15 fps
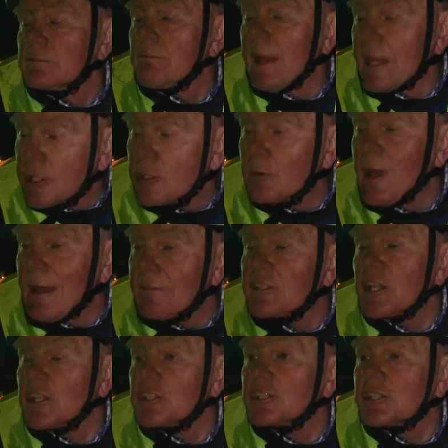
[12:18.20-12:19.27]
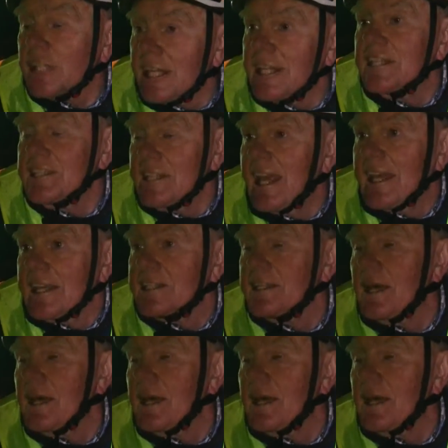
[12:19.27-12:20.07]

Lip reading: Making sure we have the trees, yes.